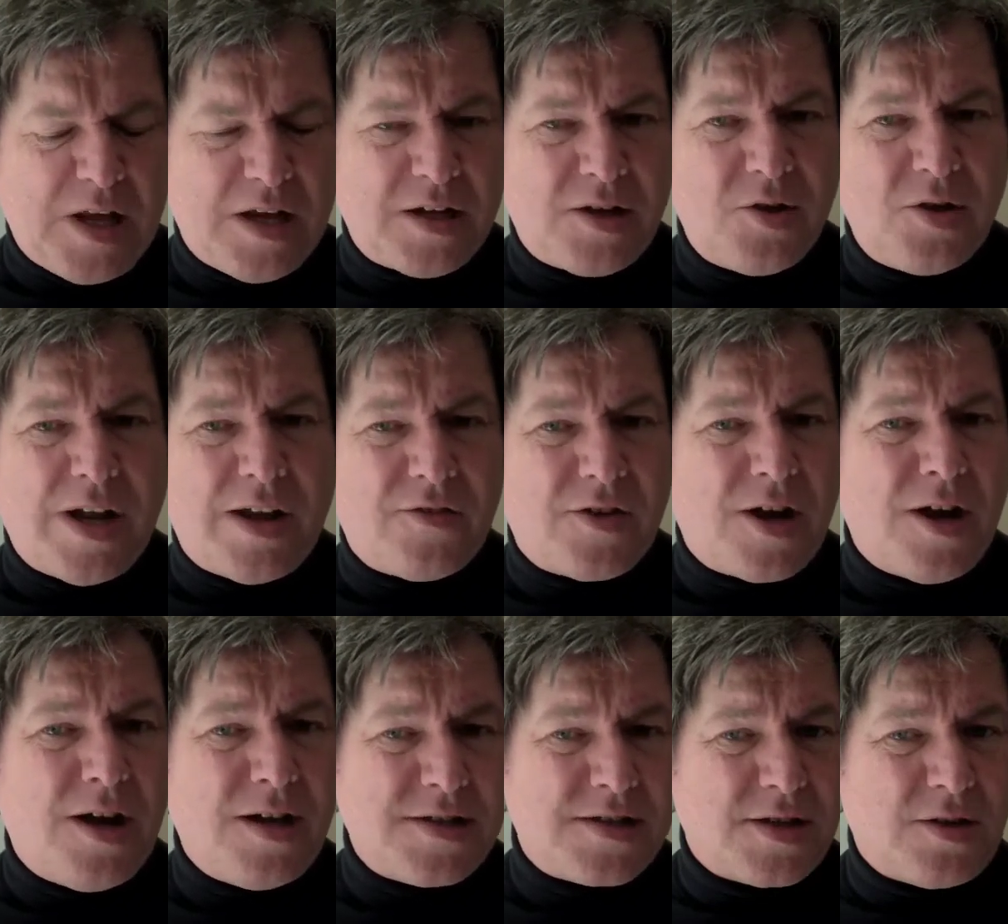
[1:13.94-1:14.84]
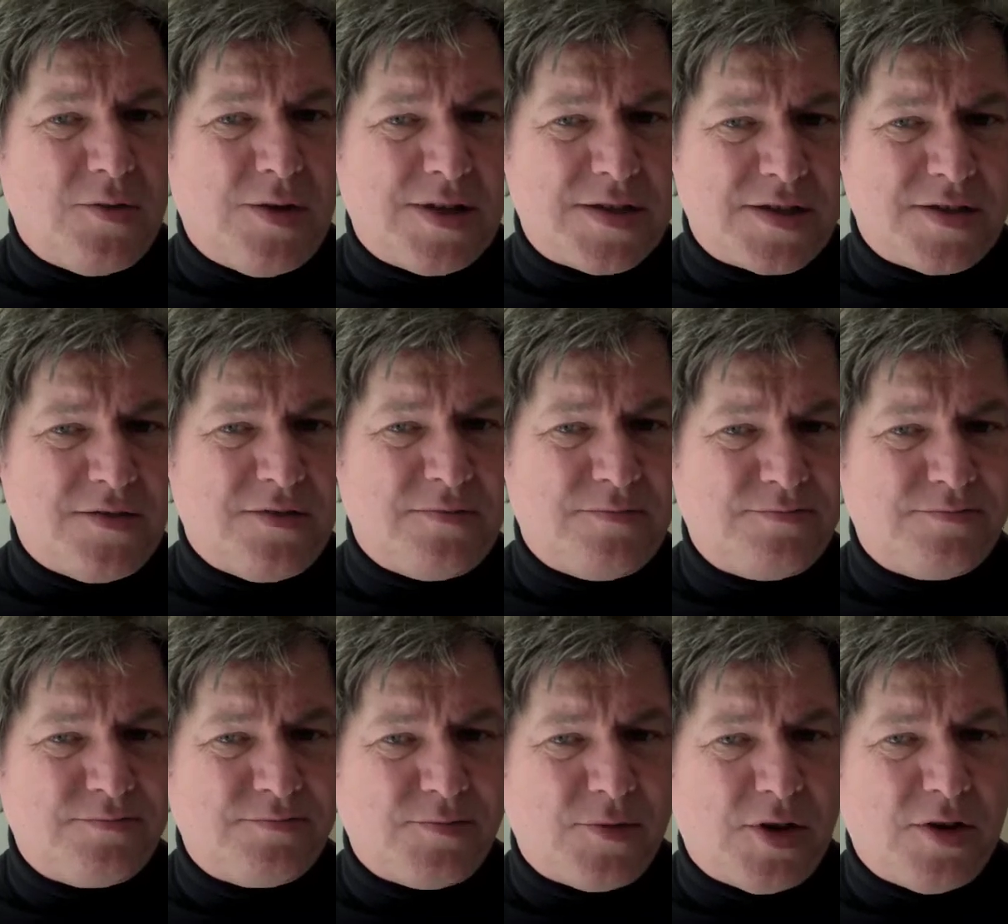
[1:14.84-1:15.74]
it could have a consequence of
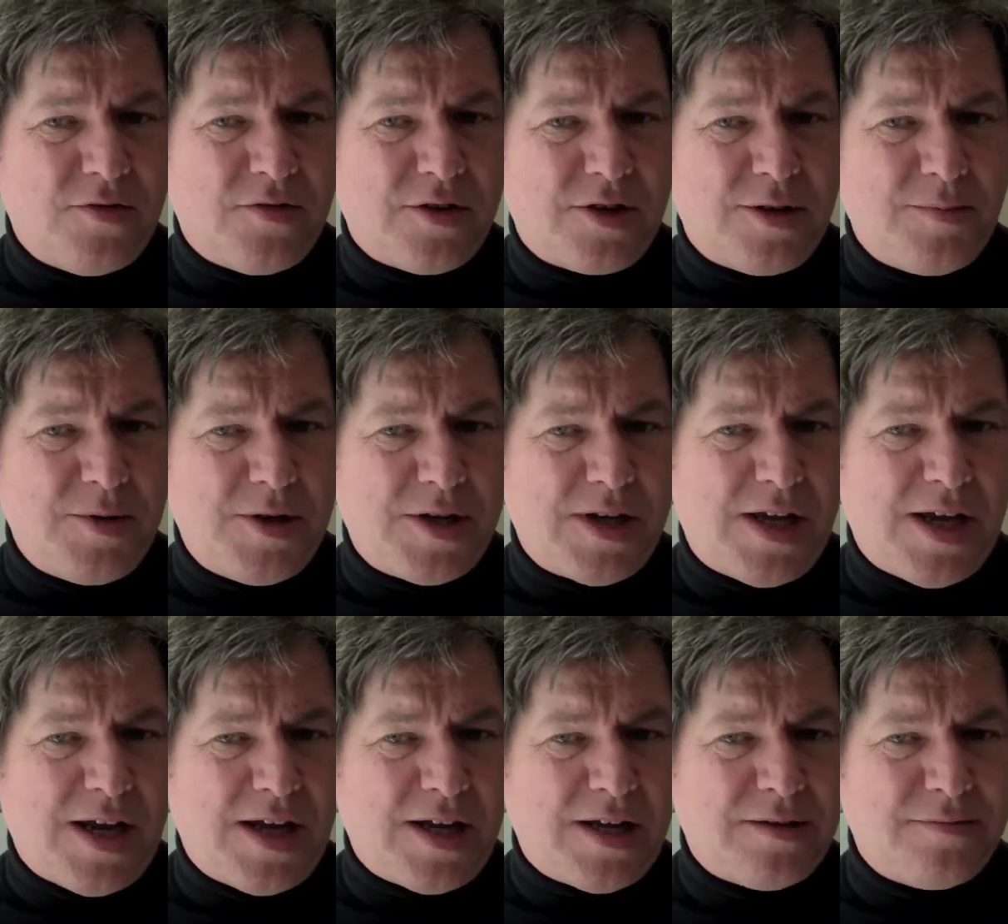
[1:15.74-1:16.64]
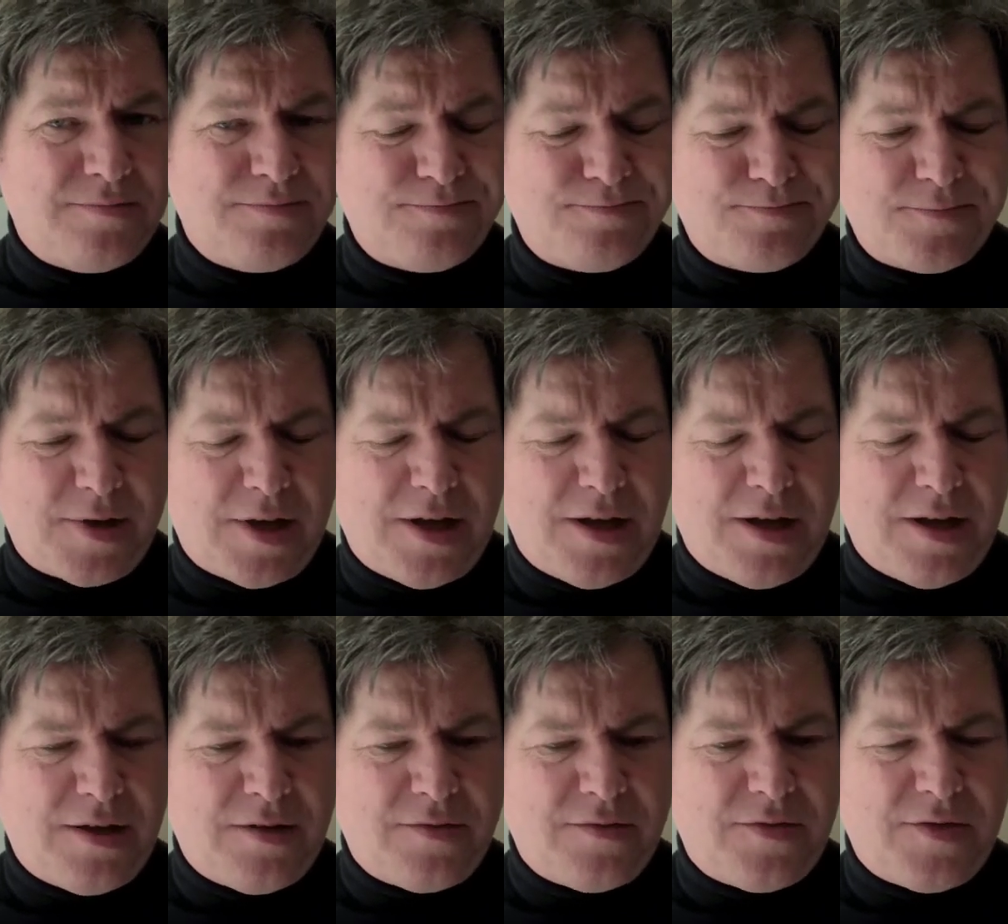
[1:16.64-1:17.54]
over-communicating,
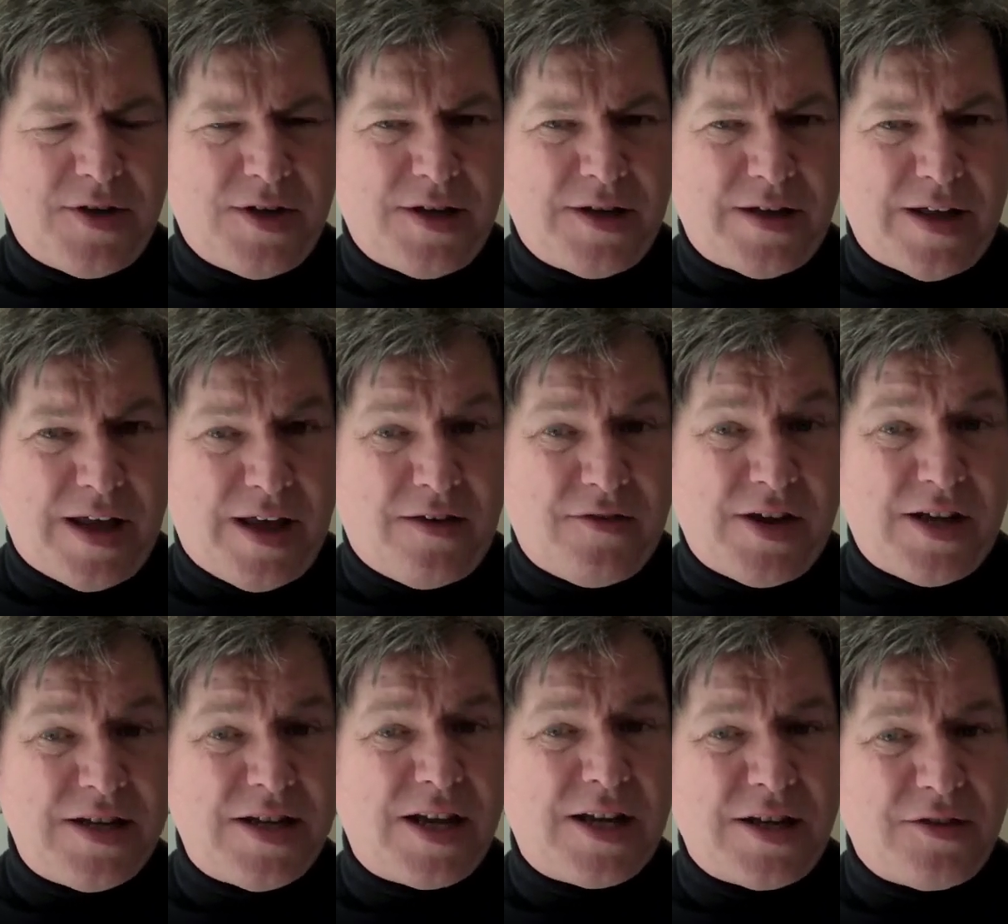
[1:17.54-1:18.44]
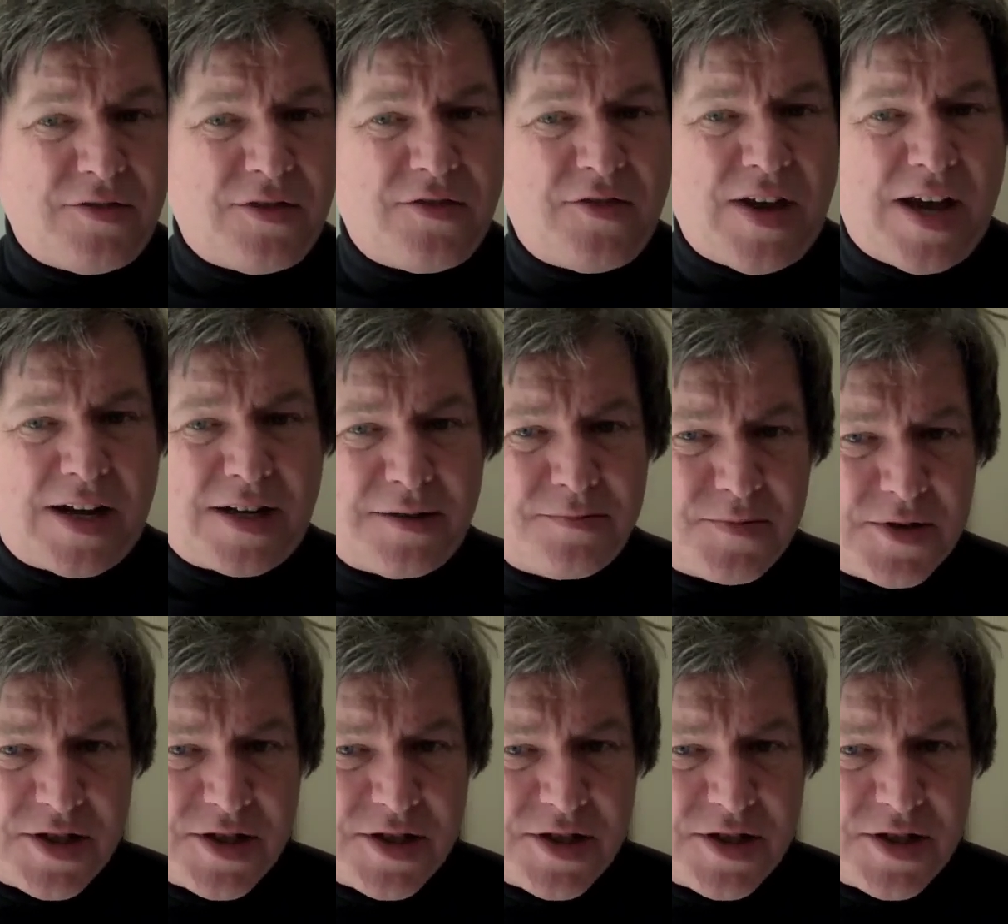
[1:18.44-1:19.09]
of having a negative effect.